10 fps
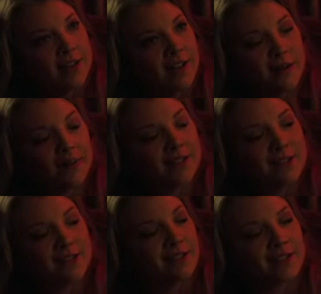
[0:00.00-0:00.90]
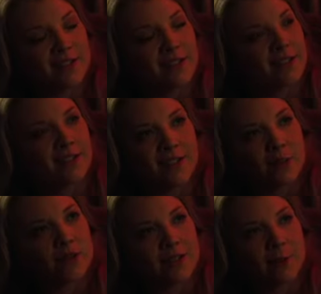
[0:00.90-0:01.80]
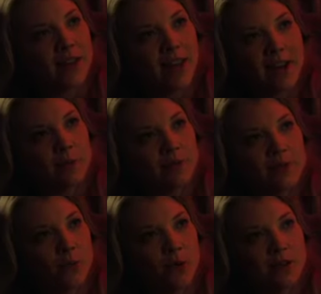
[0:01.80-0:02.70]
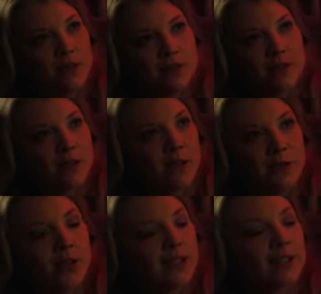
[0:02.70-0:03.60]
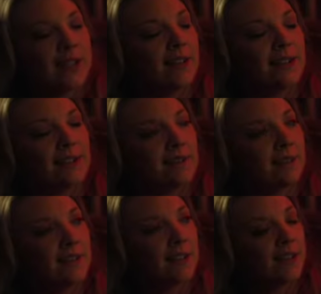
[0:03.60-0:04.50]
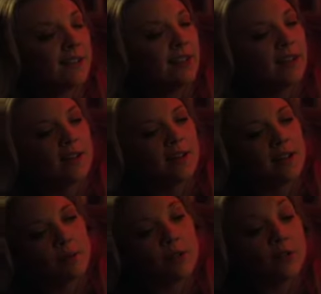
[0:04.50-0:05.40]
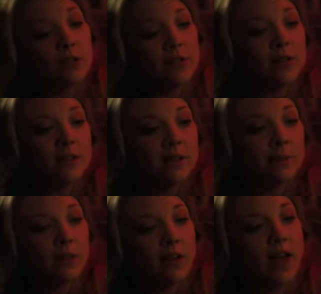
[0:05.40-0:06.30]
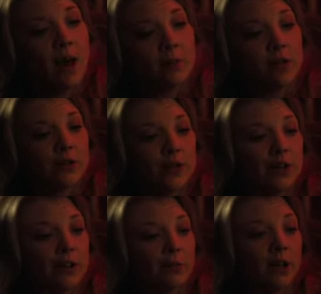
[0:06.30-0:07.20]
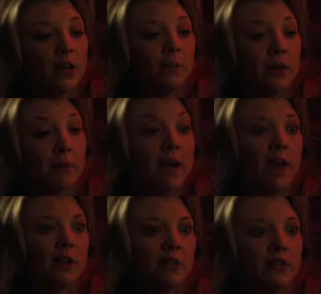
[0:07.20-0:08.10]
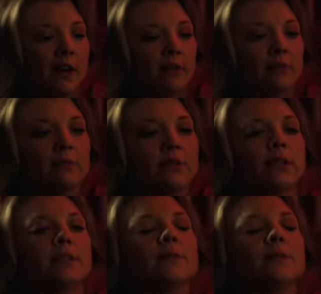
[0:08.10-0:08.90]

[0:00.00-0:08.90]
It's not mystical. It's just when something happens to one of us, the other one can tell. I mean, usually it's something happening to her and me coming to bail her out, but...